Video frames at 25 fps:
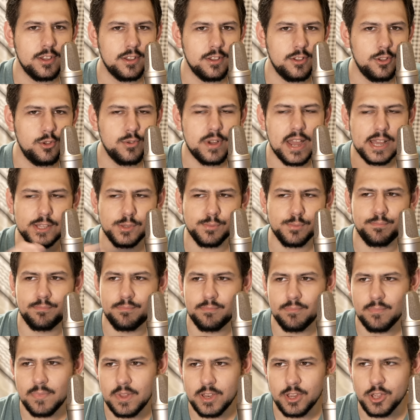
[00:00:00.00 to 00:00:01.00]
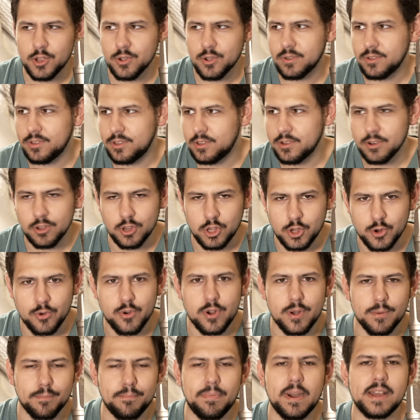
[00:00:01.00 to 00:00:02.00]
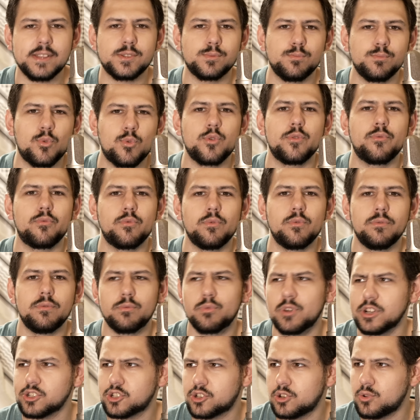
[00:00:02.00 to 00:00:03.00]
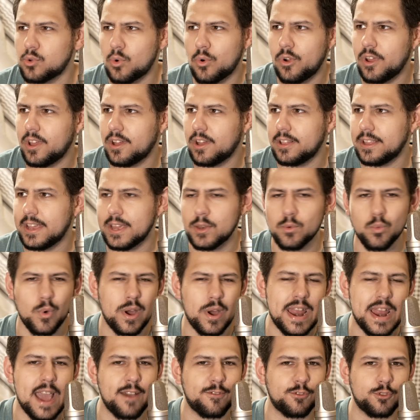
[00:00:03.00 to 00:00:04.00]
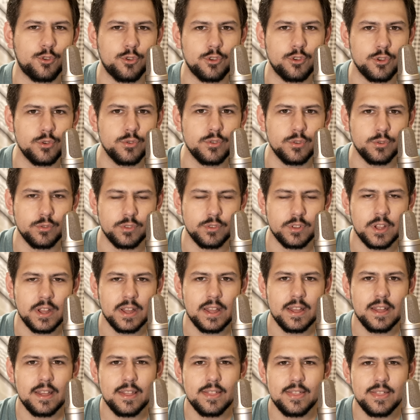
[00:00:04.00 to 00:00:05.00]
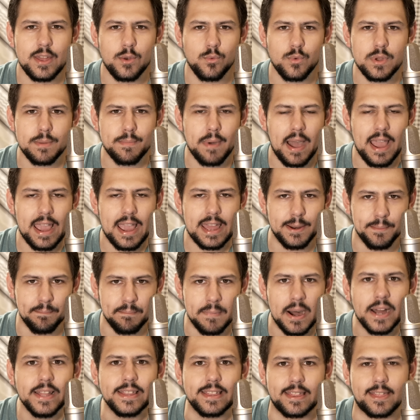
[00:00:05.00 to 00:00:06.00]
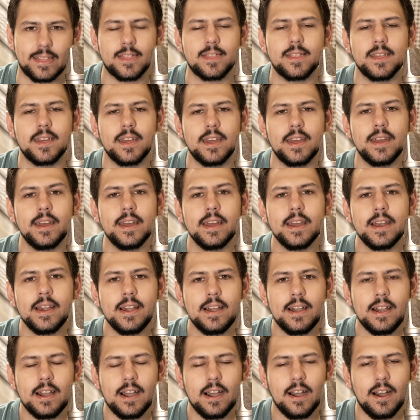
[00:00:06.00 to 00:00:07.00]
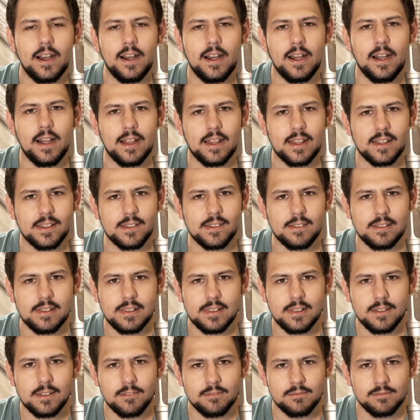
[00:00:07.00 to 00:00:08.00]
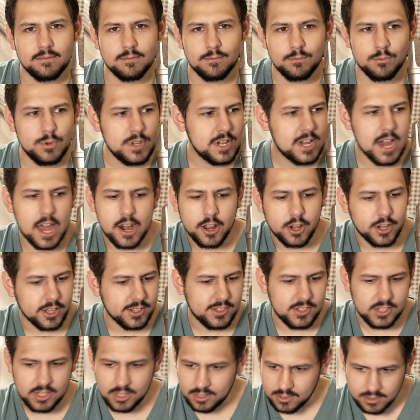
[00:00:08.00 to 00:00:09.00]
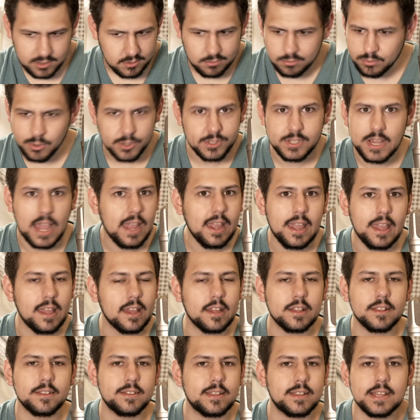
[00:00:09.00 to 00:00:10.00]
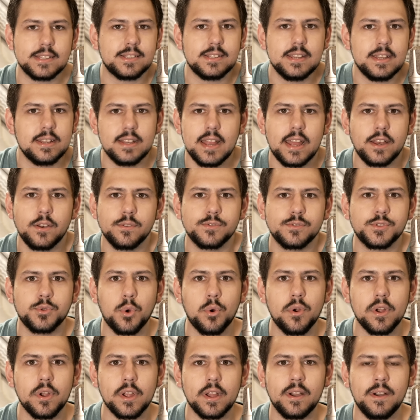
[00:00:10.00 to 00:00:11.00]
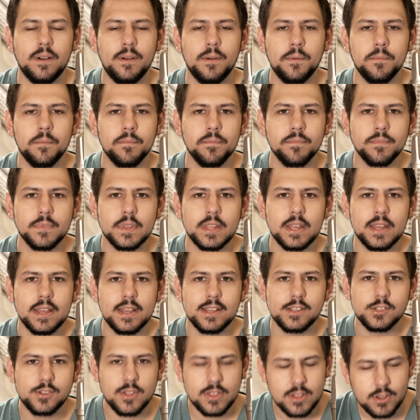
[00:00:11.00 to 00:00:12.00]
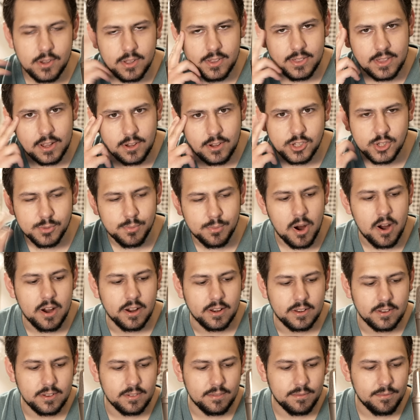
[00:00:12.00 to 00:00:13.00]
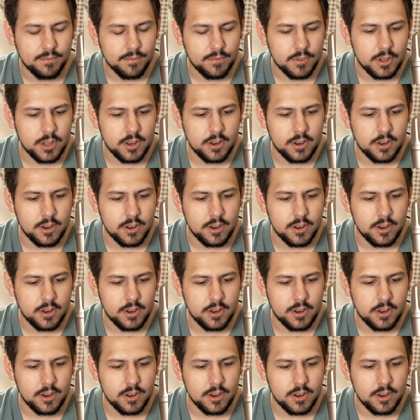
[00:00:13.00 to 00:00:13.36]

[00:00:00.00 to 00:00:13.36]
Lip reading: You guys in Europe buys more Russian oil in one afternoon than we buy in a month. We got a good deal. We're taking it. That's it. End of story. So they're smart, you